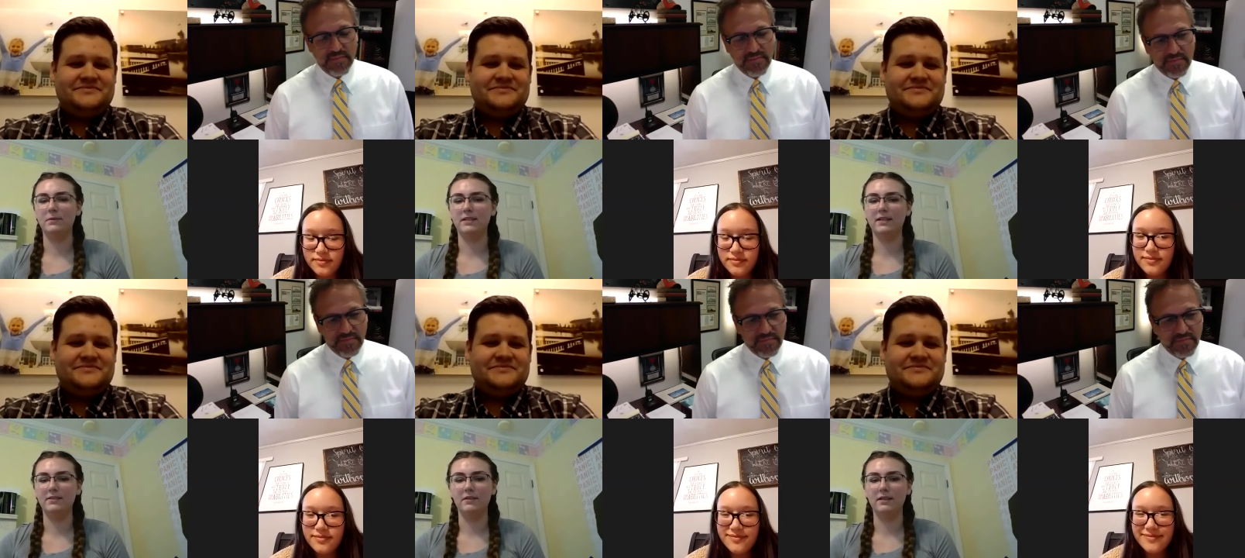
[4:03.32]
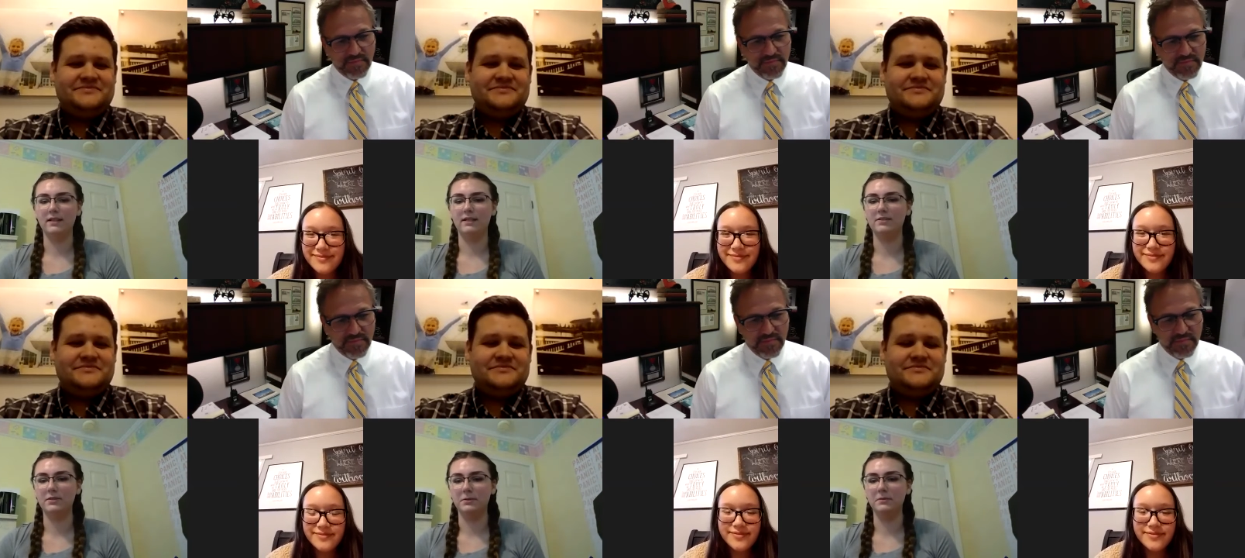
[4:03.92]
Speaker 1: what I thought I could
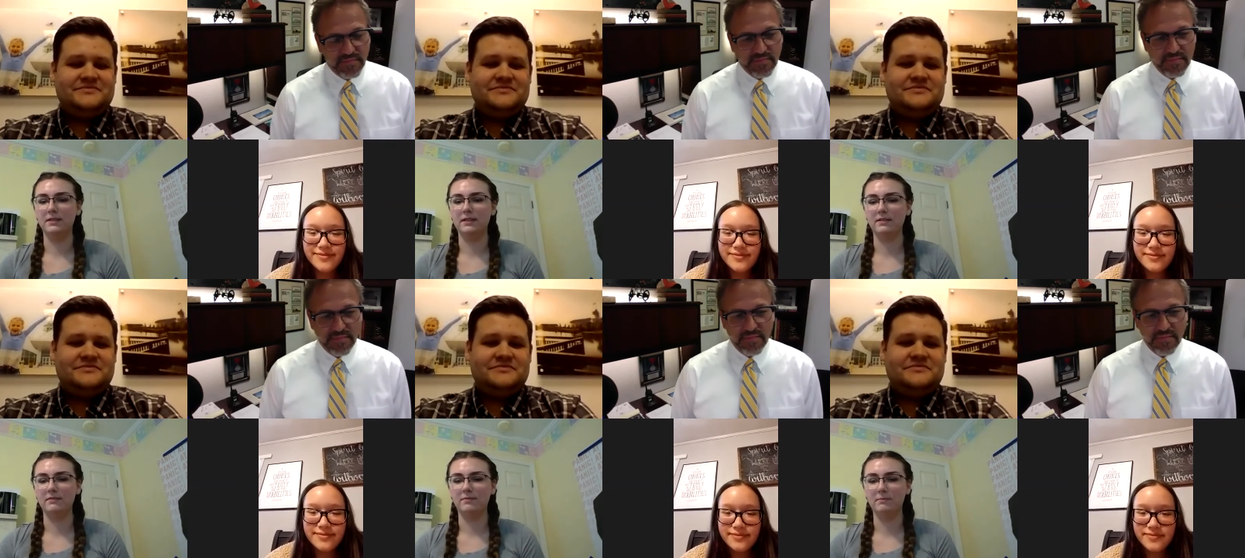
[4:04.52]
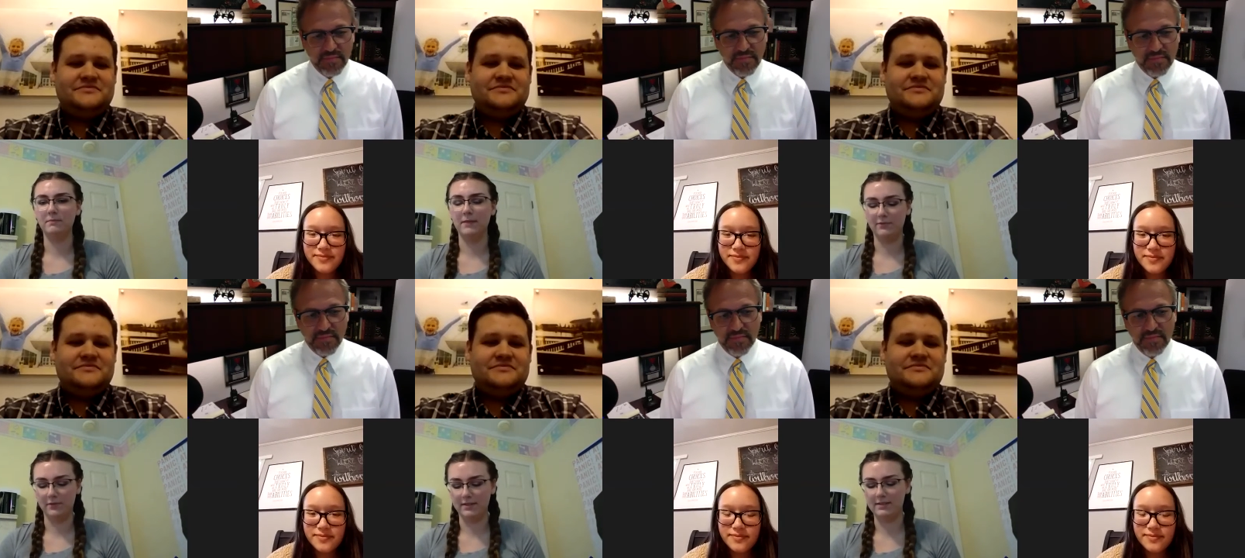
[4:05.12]
do and
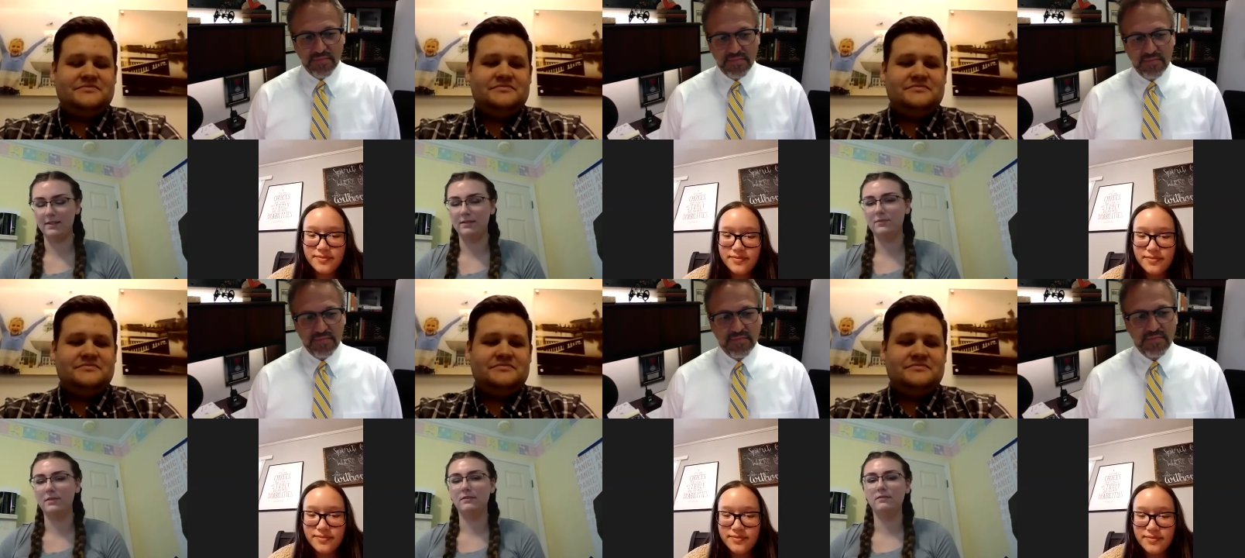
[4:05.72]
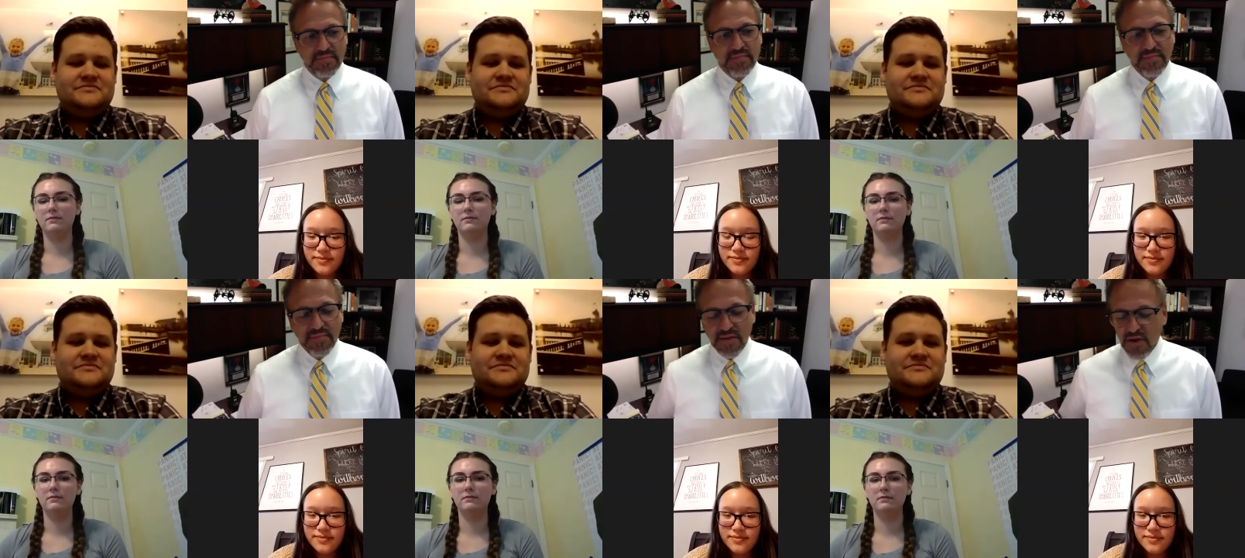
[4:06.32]
make friends out of it.
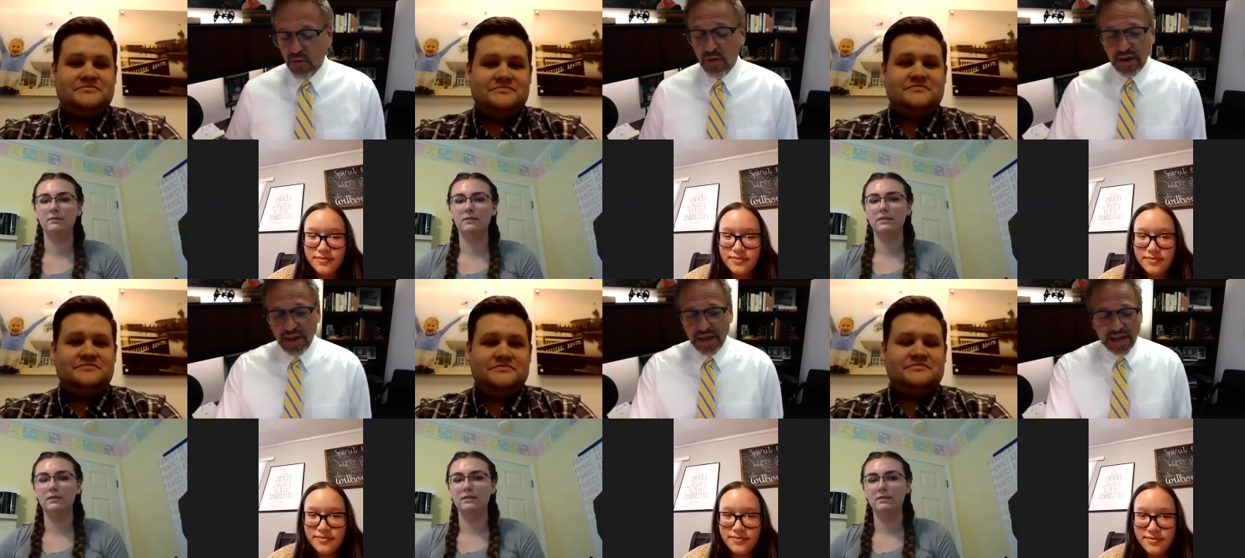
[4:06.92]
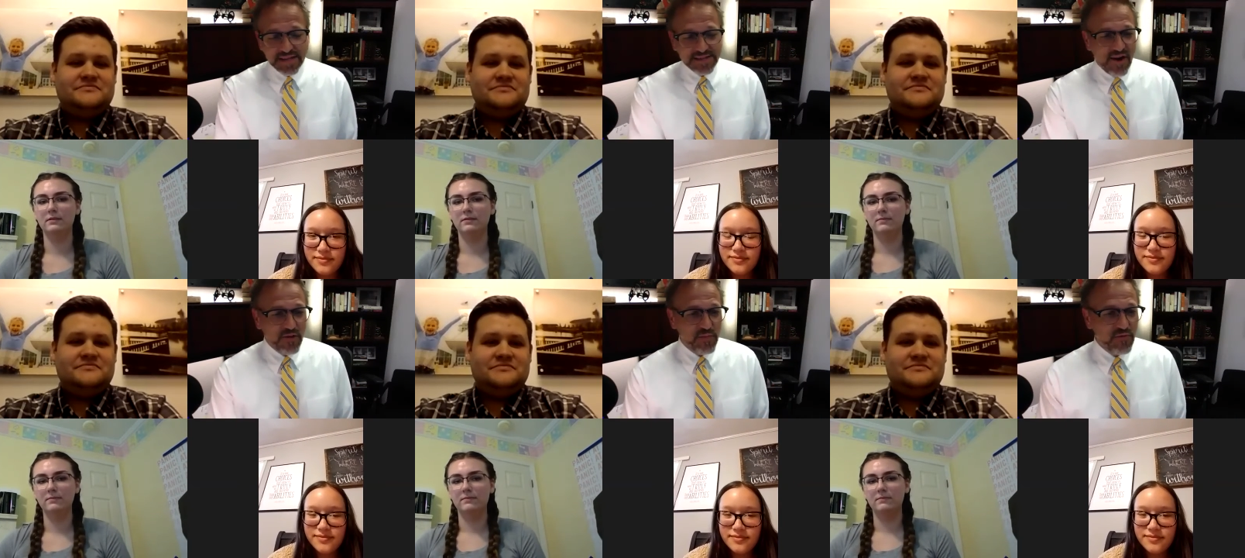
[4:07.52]
Speaker 2: Well, and I
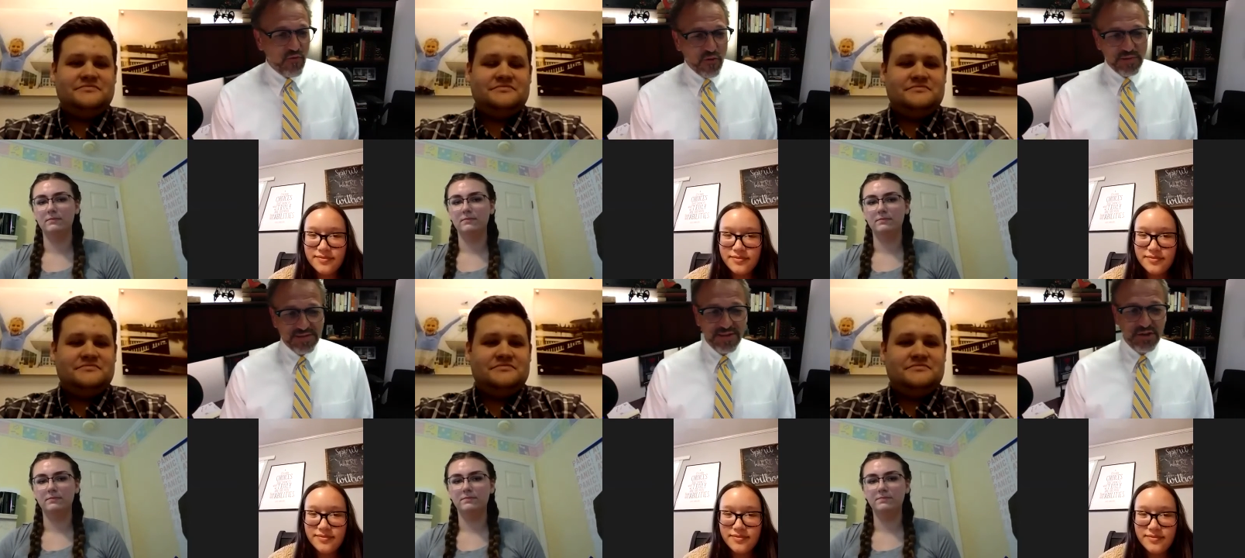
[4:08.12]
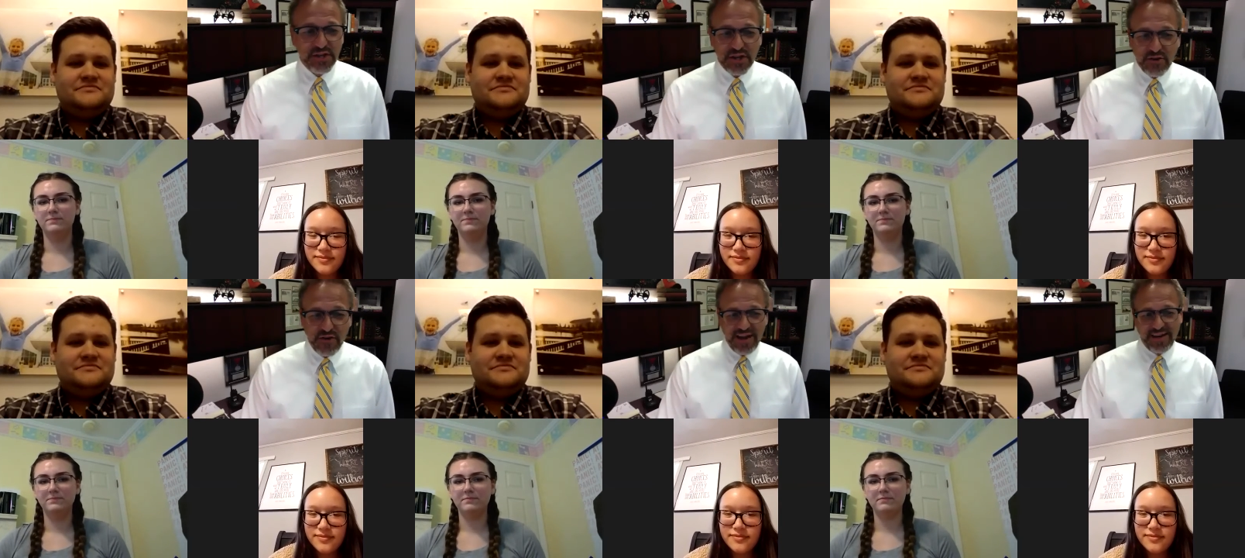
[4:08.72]
saw the performance, and you did
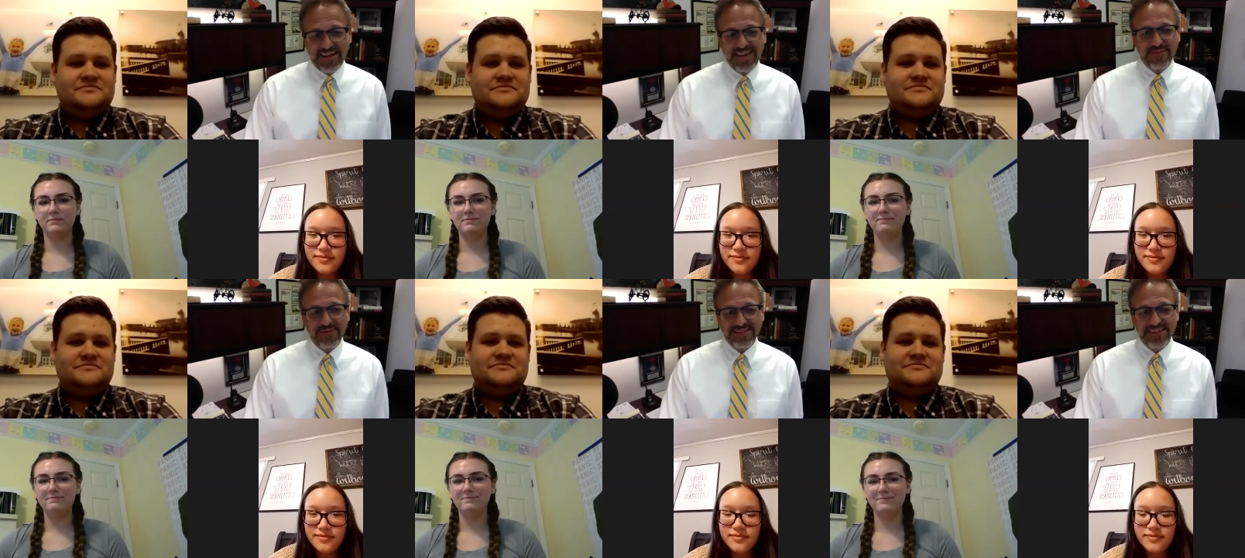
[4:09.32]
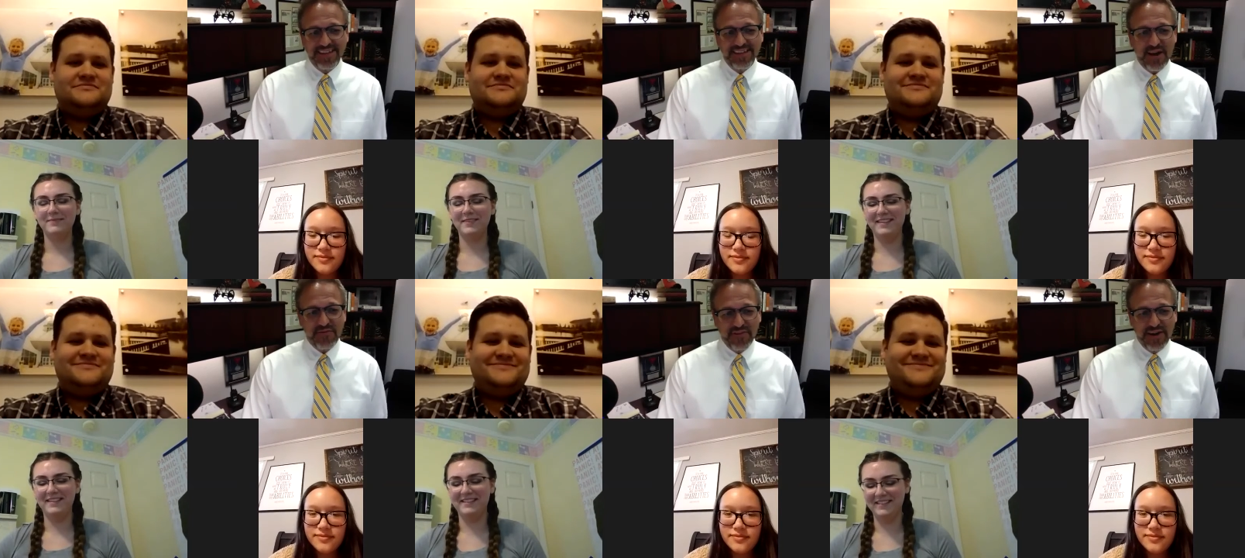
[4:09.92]
great. It was uh, a
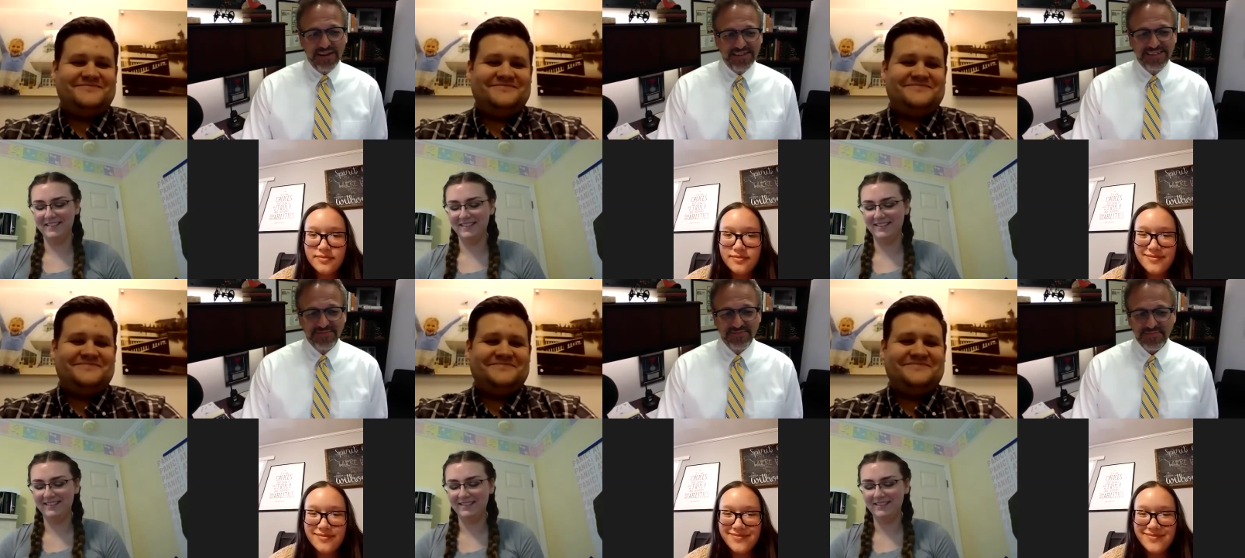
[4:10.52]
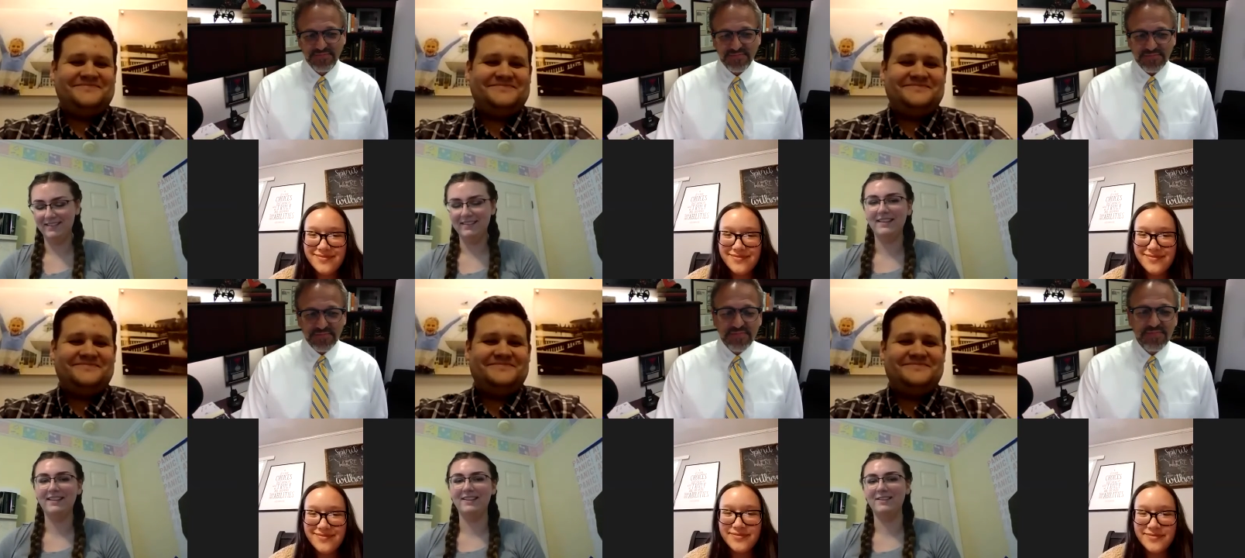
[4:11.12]
lot of fun. Thank